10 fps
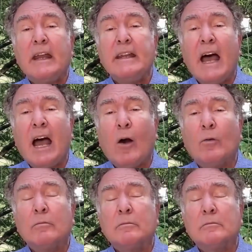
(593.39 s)
And
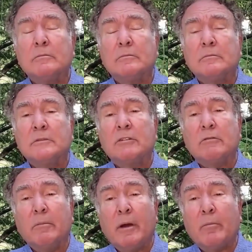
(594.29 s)
now,
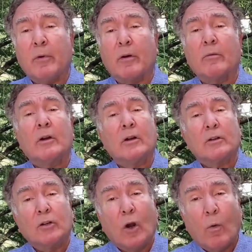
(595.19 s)
remember,
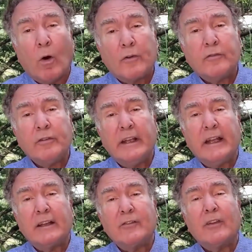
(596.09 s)
go wash your
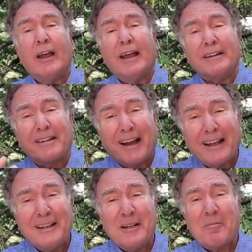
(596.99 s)
hands and
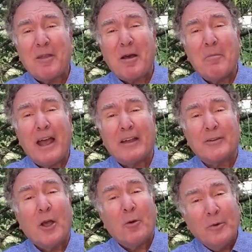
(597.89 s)
tighten up that
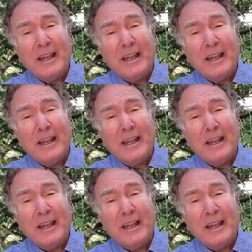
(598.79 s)
mask.